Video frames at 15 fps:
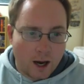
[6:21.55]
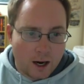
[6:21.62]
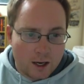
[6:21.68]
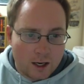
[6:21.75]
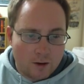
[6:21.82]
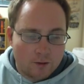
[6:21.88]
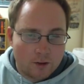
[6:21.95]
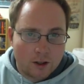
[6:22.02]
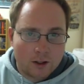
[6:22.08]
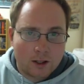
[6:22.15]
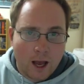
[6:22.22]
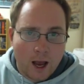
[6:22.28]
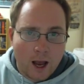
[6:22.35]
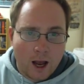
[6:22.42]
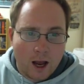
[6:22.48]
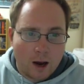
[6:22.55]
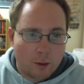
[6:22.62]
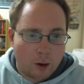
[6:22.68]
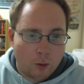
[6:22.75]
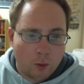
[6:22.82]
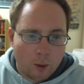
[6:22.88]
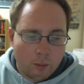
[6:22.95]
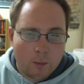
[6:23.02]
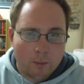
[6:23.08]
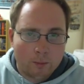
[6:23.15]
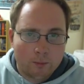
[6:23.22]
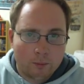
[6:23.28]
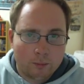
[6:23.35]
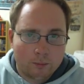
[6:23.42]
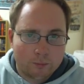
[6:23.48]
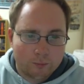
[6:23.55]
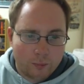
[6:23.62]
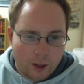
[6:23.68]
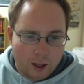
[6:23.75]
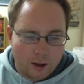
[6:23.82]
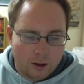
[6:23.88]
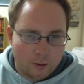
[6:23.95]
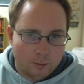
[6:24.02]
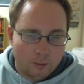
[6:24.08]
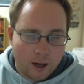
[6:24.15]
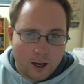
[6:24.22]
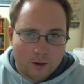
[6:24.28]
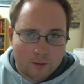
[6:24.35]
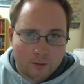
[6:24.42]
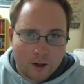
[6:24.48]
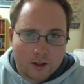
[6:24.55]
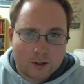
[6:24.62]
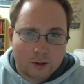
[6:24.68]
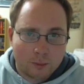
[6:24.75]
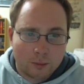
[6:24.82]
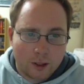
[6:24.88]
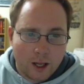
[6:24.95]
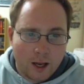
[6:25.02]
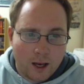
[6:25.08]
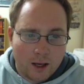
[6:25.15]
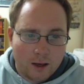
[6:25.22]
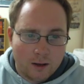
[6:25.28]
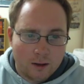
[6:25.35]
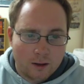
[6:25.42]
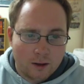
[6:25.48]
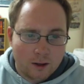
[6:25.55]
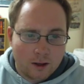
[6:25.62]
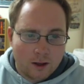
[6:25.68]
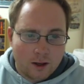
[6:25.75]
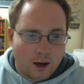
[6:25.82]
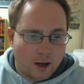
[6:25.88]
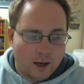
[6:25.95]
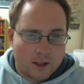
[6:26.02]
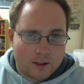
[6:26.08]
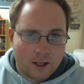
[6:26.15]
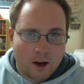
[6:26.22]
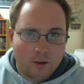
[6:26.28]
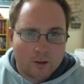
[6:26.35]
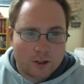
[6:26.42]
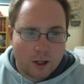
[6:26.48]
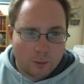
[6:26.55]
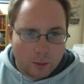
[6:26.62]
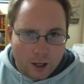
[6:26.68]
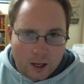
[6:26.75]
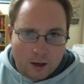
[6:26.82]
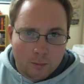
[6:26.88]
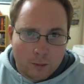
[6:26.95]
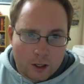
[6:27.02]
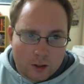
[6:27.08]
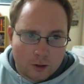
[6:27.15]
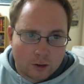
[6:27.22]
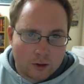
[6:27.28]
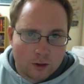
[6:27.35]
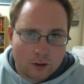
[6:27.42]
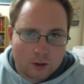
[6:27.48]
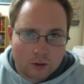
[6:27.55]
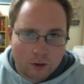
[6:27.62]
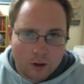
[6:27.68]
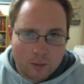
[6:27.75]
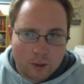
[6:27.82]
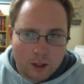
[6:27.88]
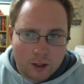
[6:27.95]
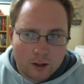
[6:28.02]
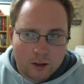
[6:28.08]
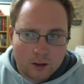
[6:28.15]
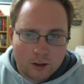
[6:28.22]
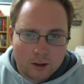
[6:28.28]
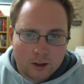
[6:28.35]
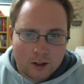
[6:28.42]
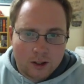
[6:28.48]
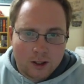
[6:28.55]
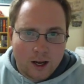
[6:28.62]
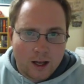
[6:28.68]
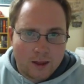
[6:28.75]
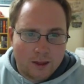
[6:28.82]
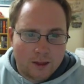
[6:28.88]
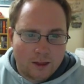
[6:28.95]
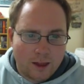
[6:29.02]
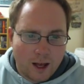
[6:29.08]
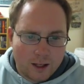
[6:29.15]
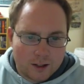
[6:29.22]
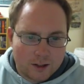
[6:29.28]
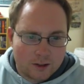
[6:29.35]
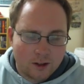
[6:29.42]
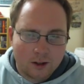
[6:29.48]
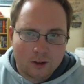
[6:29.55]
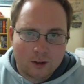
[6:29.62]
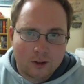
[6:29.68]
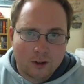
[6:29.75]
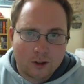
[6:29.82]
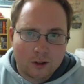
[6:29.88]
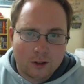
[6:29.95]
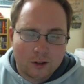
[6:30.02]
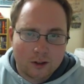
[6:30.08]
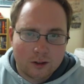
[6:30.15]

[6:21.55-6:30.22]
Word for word: I never care about what my friends are playing, unless they obviously are playing a meteor to destroy me. And that's not good.